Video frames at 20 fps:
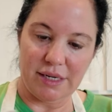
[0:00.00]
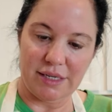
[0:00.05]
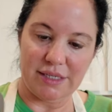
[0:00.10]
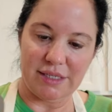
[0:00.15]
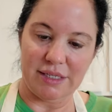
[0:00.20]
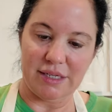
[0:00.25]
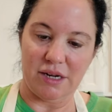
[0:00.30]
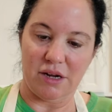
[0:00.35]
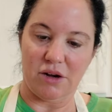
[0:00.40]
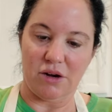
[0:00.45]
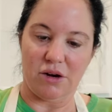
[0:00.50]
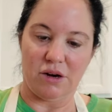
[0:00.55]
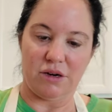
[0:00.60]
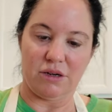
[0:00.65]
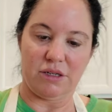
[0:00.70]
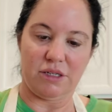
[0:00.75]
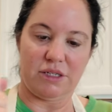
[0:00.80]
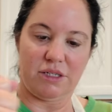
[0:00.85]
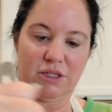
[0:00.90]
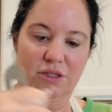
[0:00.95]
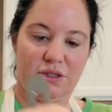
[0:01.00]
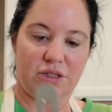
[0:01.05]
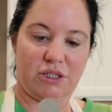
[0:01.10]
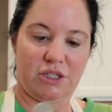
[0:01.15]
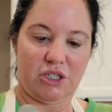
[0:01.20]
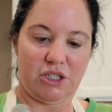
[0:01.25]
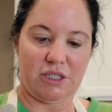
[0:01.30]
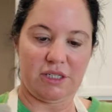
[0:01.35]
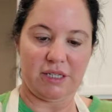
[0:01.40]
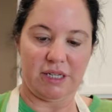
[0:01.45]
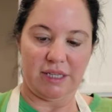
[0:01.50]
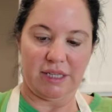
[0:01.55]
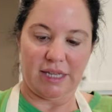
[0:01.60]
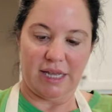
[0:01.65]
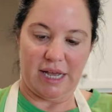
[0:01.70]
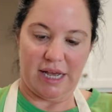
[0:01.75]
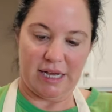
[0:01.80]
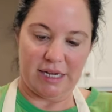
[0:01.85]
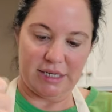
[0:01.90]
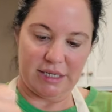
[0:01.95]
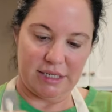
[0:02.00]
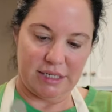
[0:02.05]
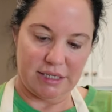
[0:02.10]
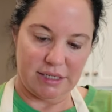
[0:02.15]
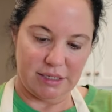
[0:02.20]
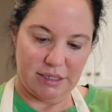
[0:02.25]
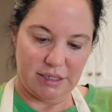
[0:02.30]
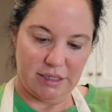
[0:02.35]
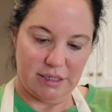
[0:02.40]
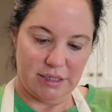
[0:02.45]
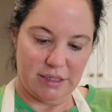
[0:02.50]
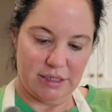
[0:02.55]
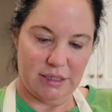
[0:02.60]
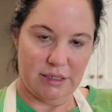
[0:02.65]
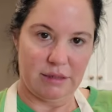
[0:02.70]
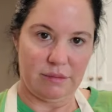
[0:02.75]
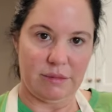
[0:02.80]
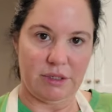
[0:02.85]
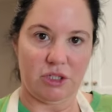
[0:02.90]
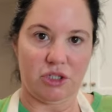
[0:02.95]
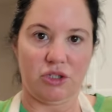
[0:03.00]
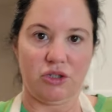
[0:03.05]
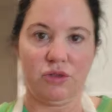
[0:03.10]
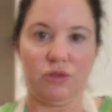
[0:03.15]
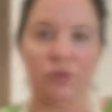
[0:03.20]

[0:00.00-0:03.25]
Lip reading: It's not hard to stir, it's just a lot. Let me show